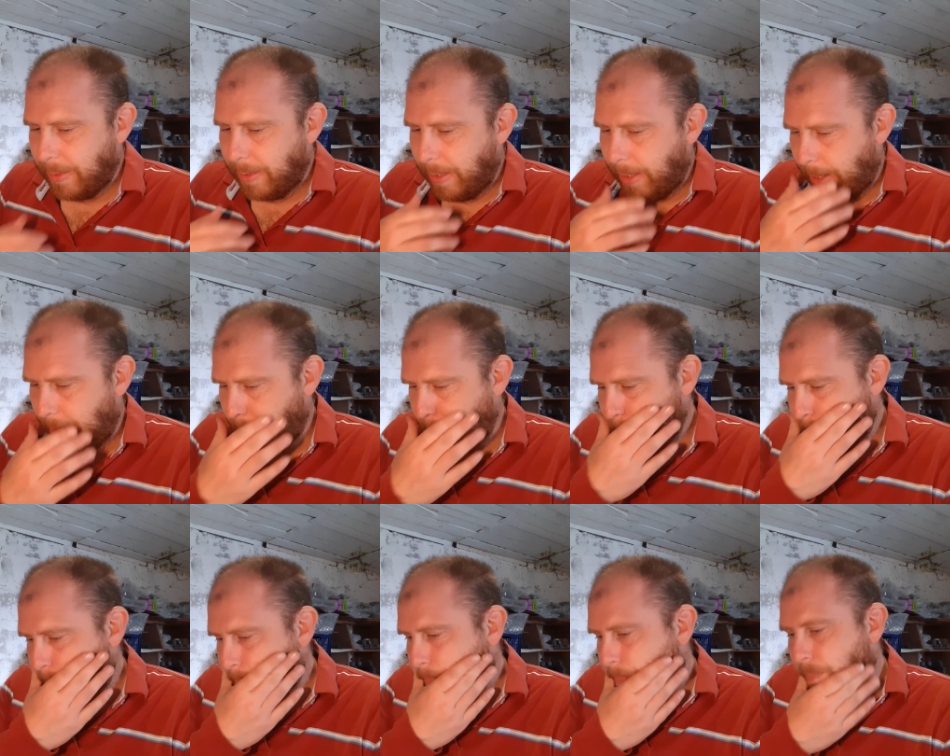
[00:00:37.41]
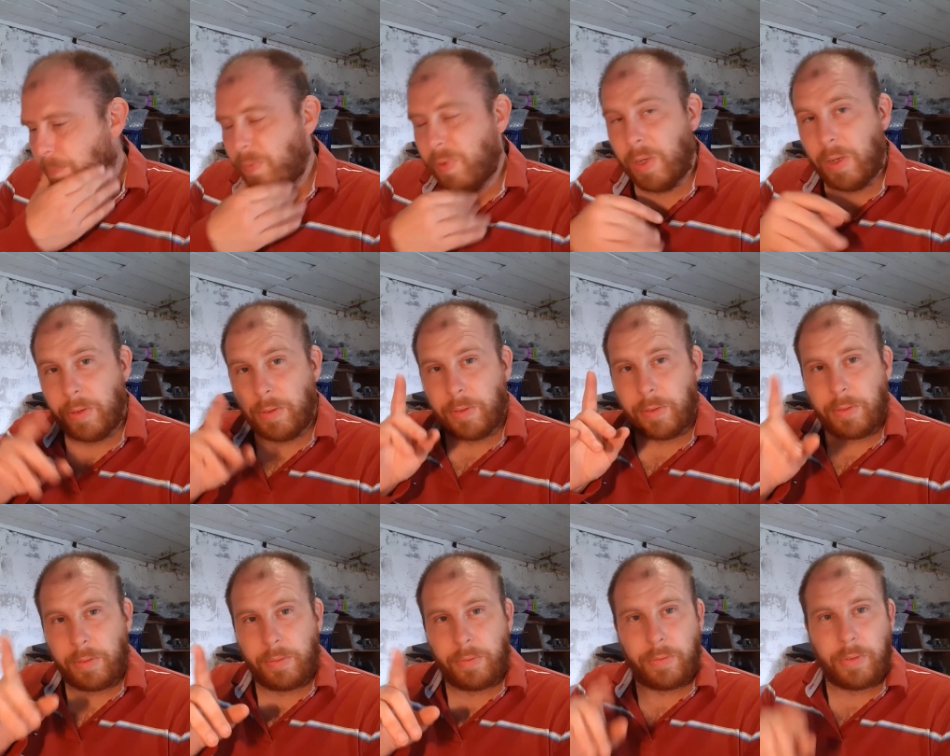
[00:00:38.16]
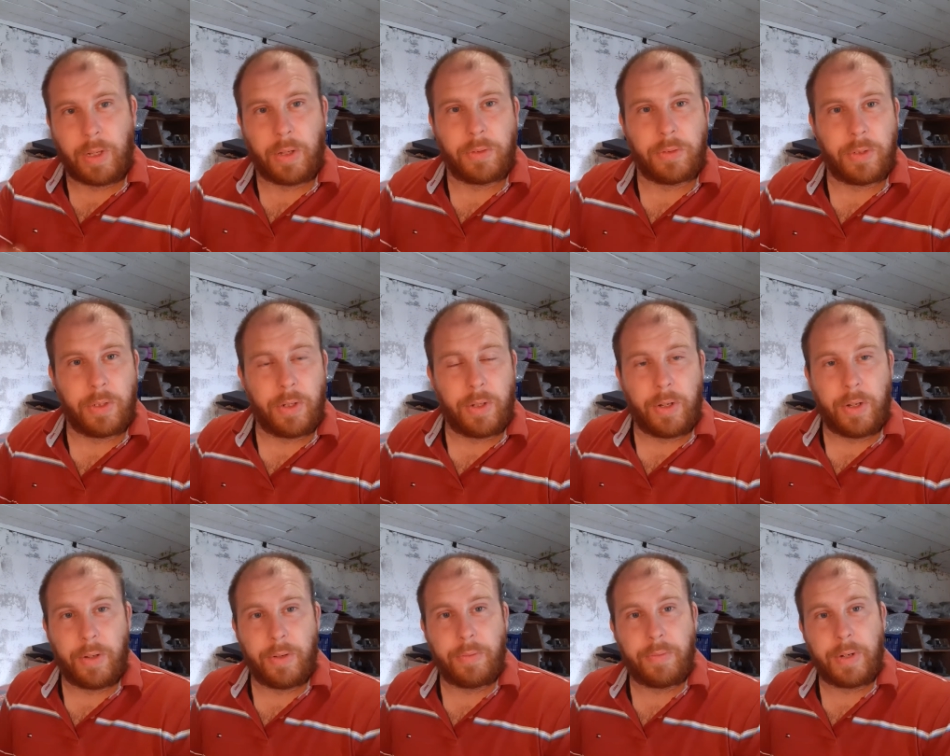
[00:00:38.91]
Those of you
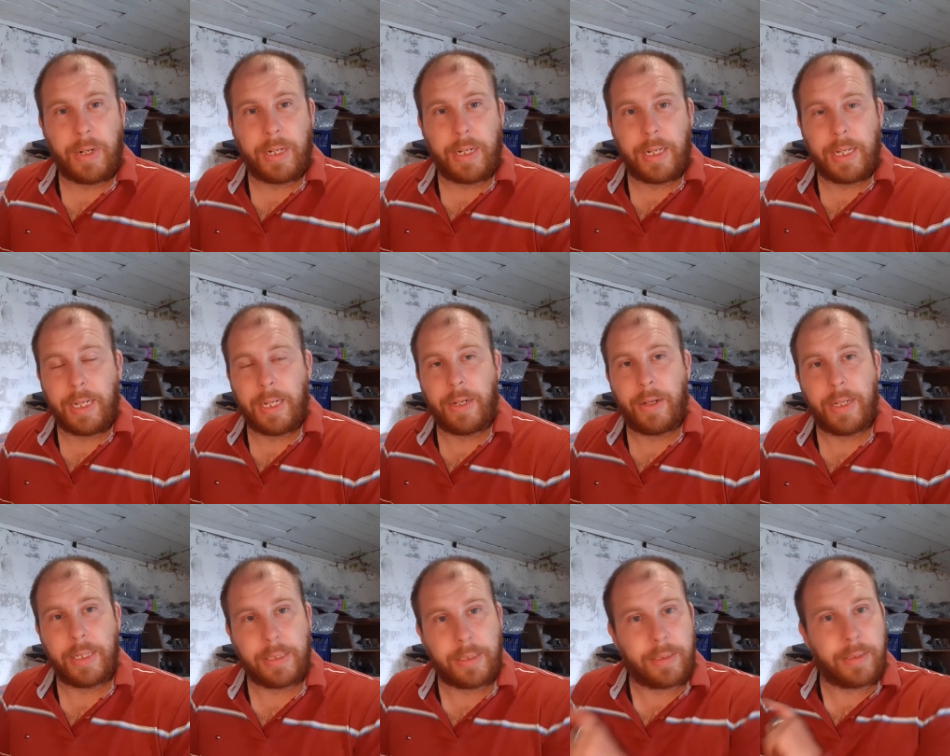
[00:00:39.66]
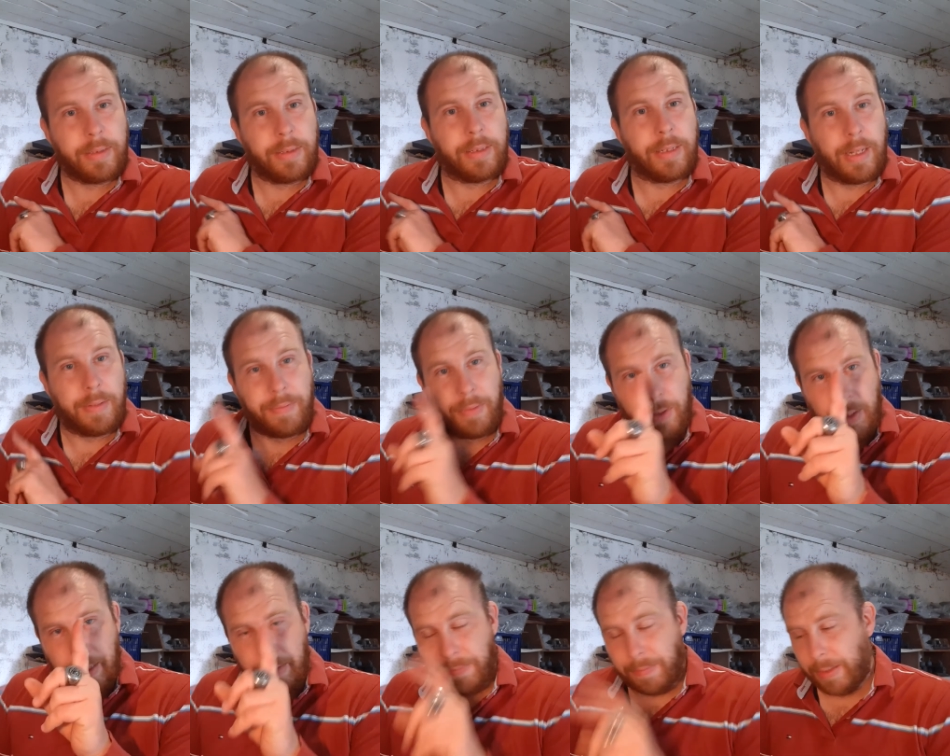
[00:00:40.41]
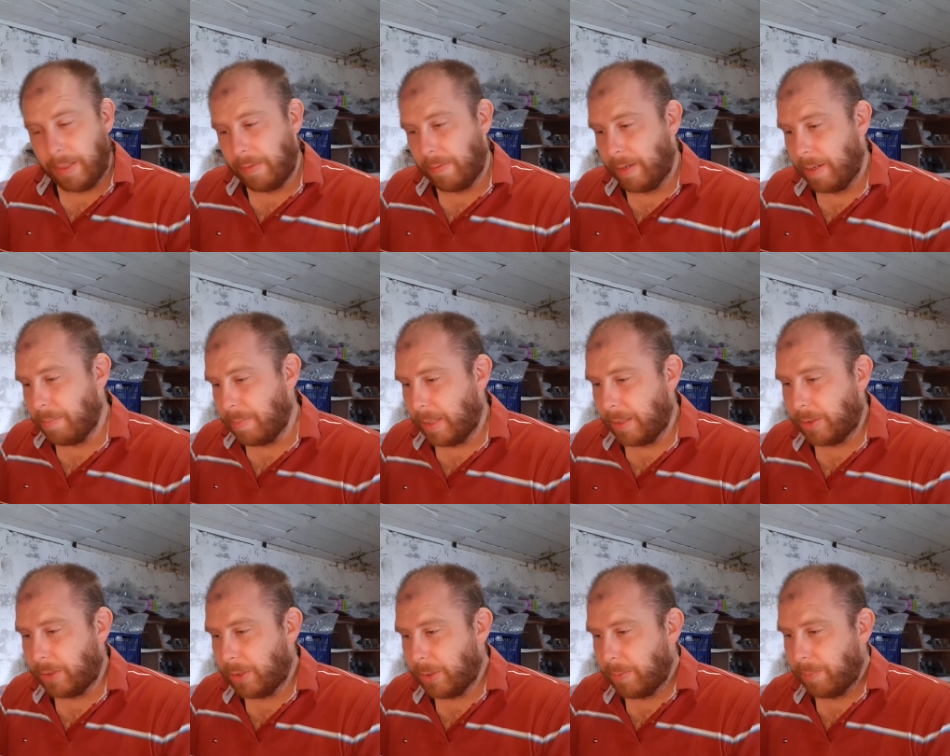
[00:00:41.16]
who are regular here, guys, for the love, thank you very
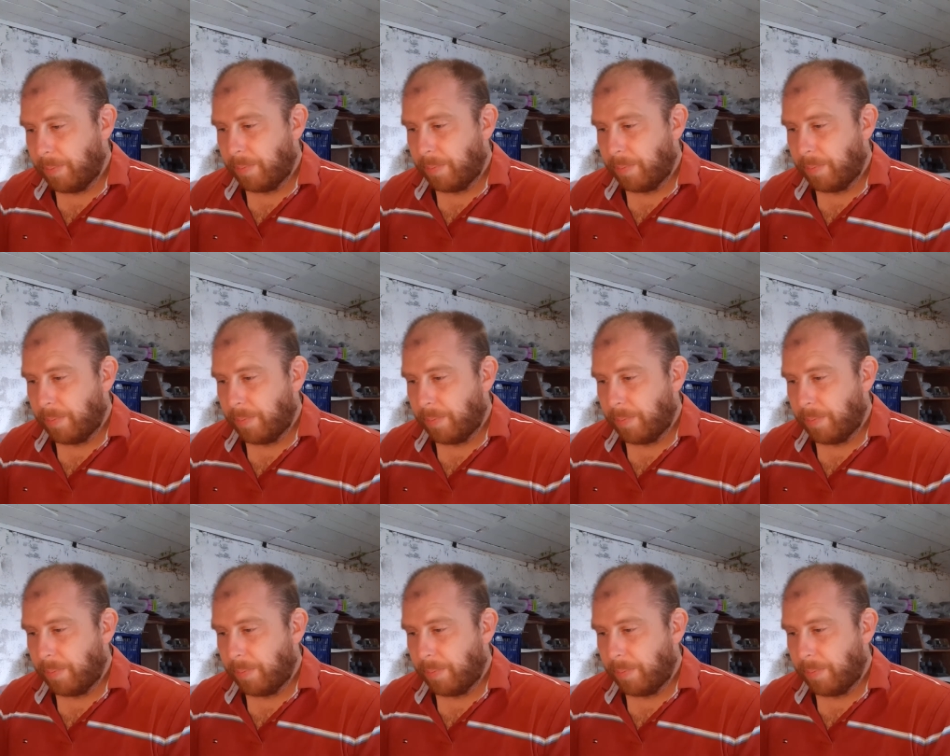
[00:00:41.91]
much.